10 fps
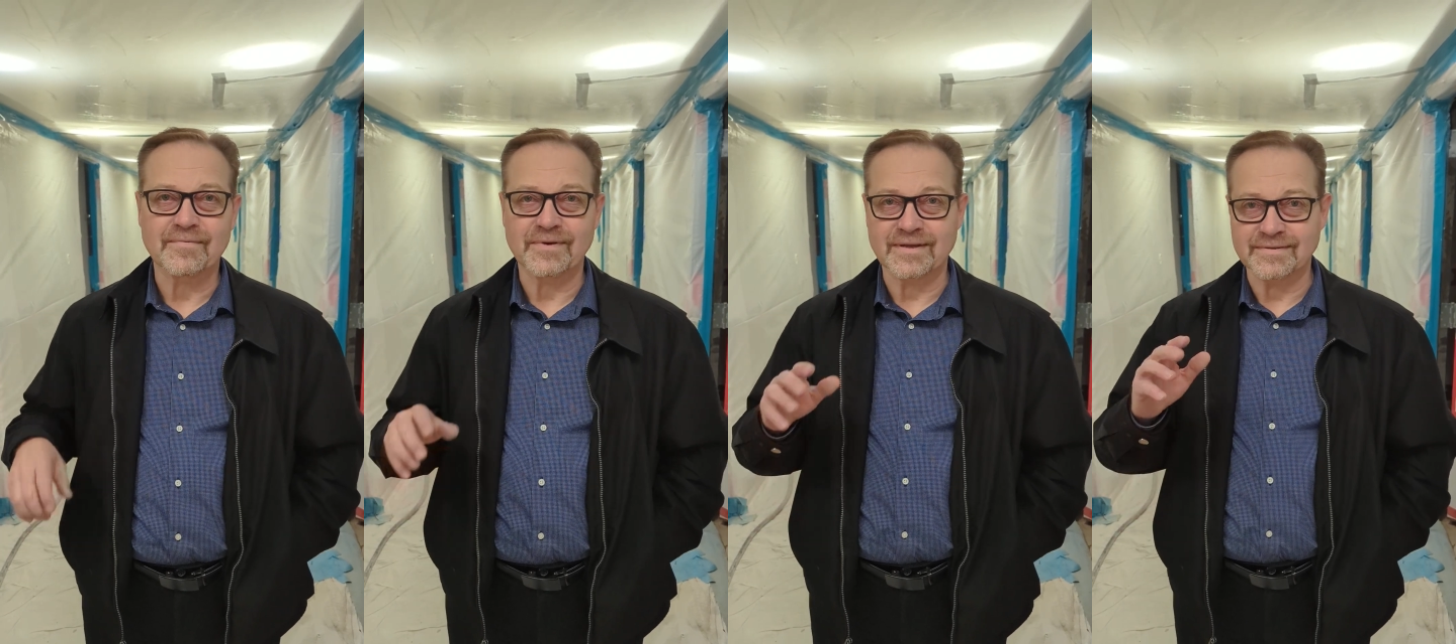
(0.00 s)

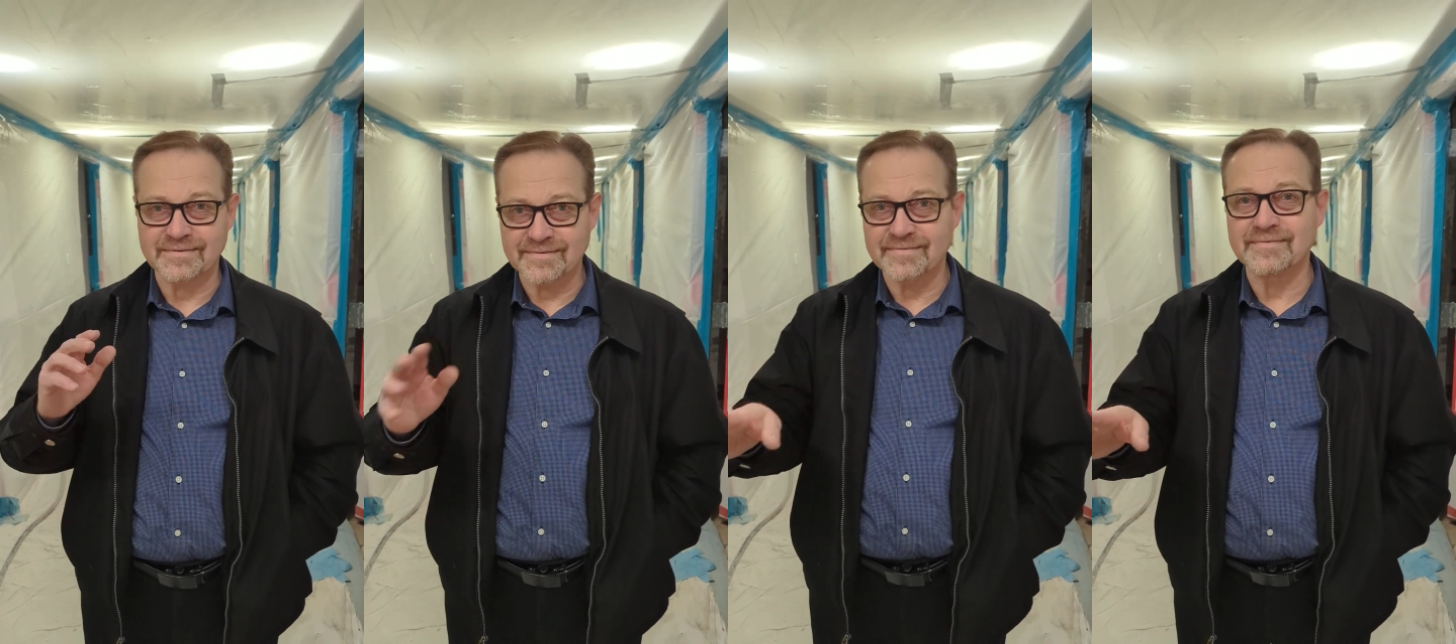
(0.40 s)
we
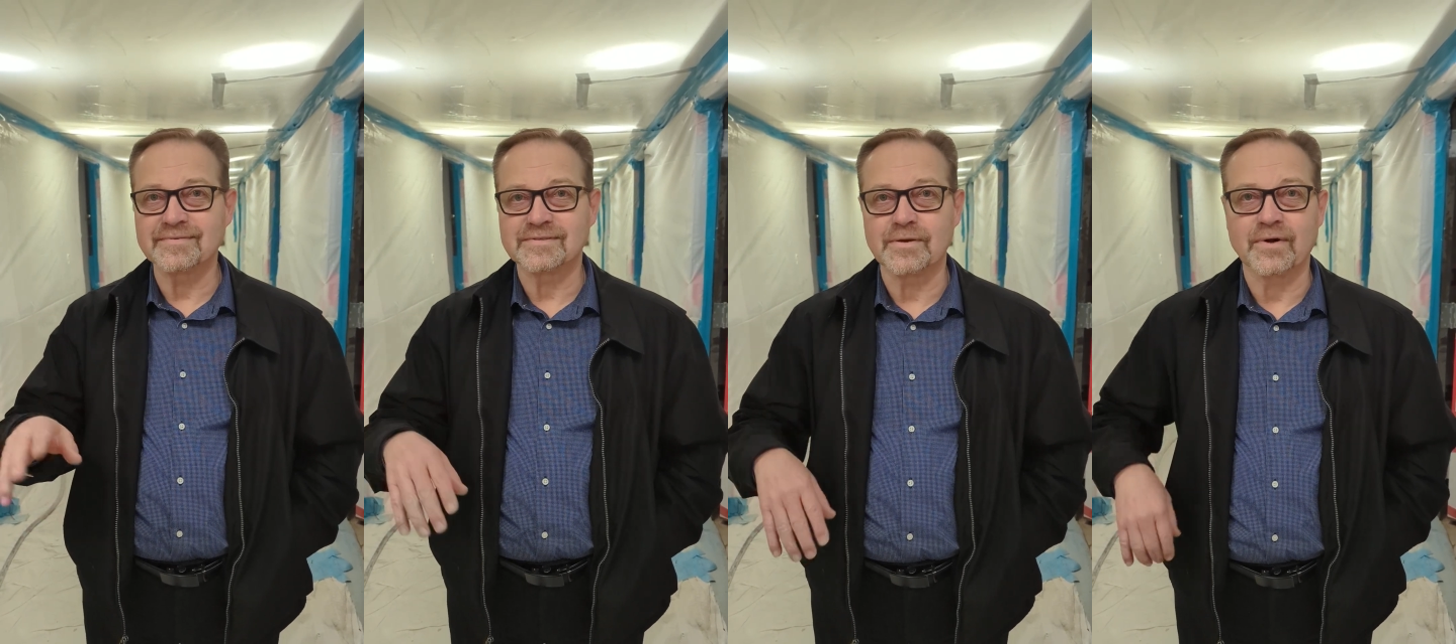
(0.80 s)
can
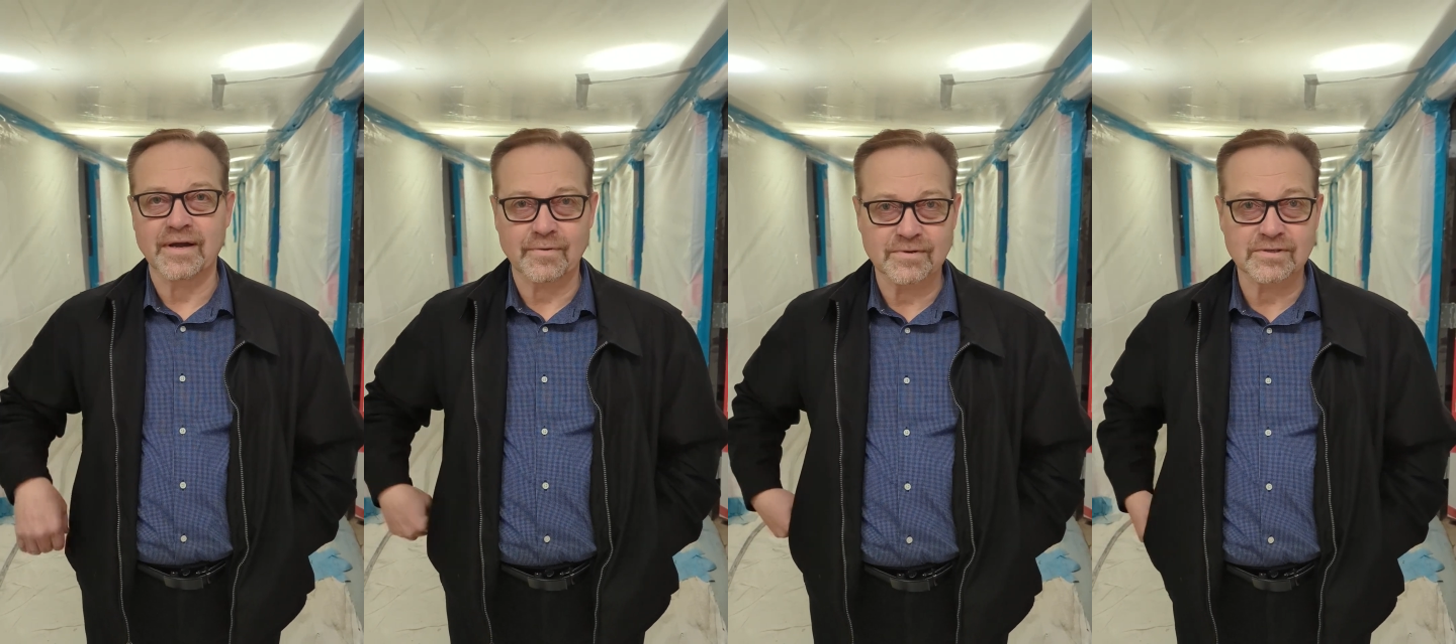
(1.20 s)
see what
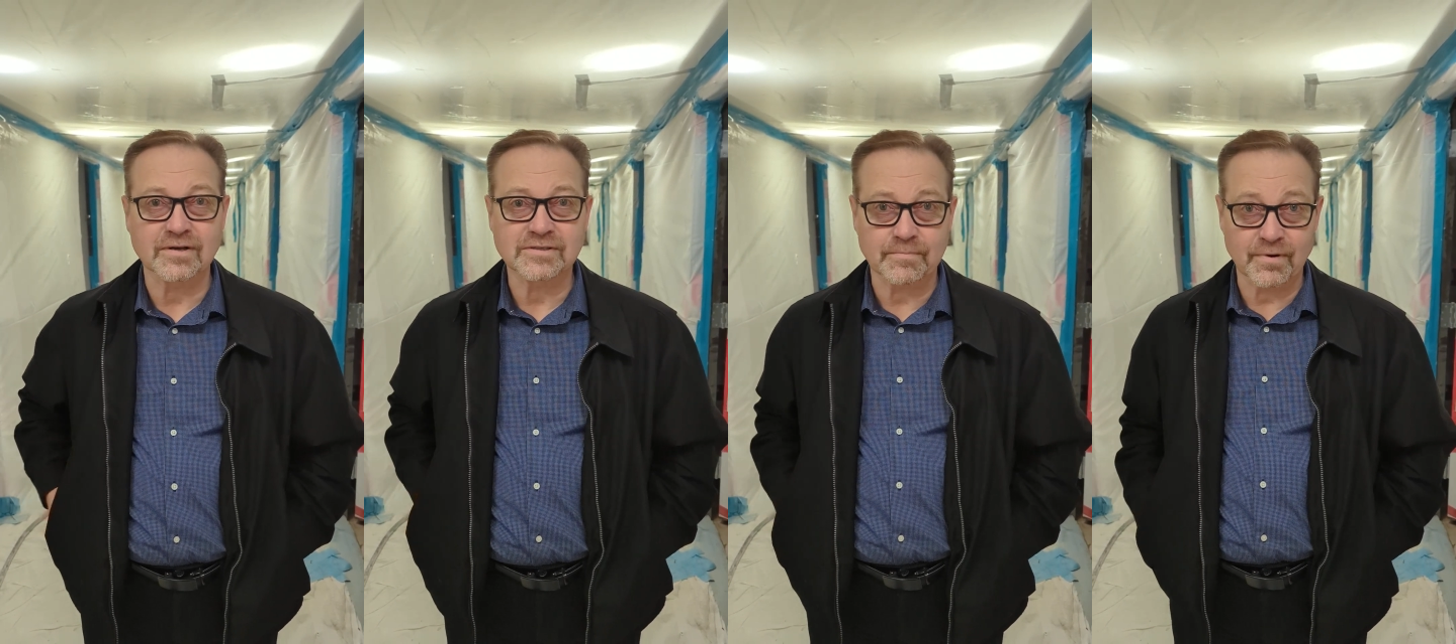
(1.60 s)
kind of
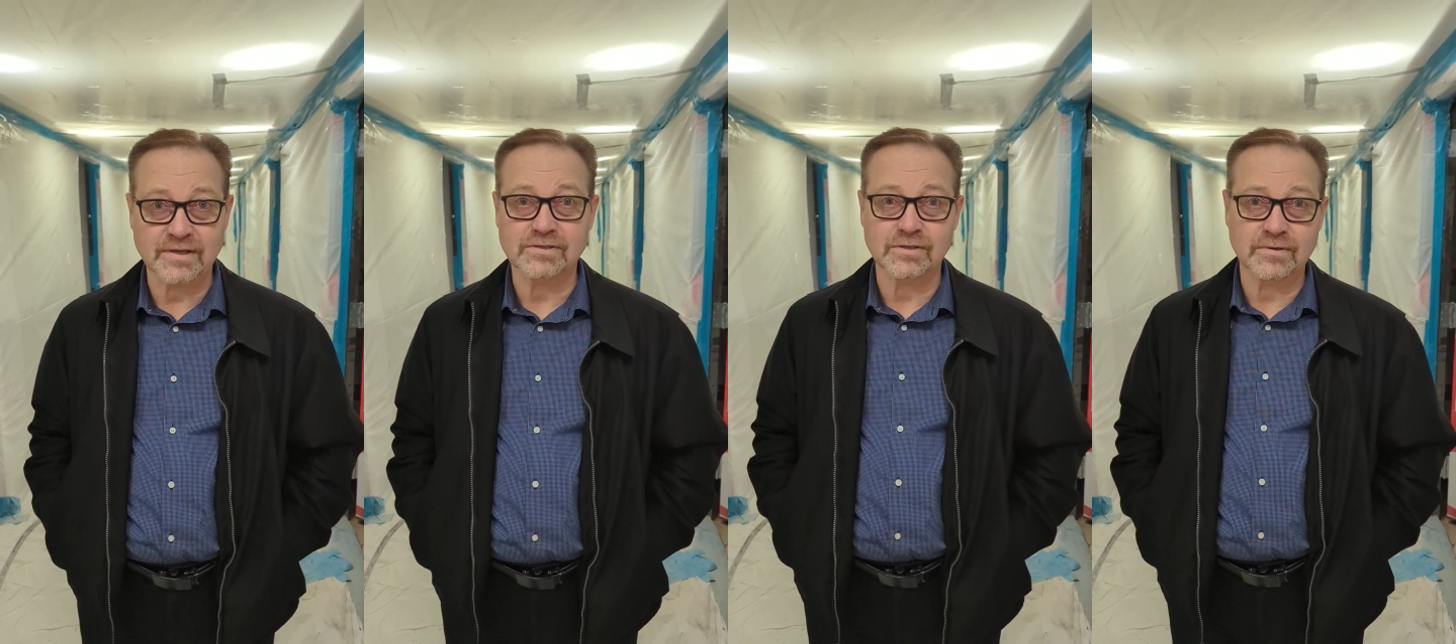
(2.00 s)
results it
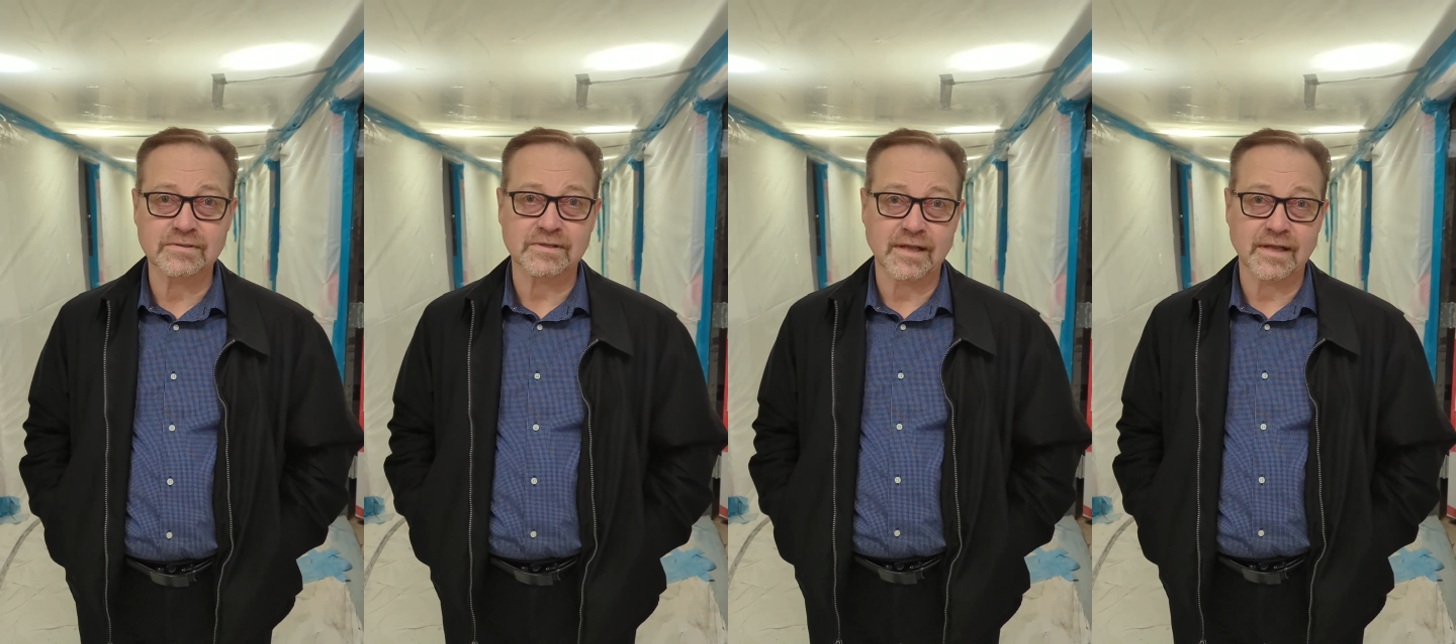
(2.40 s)
brings to us,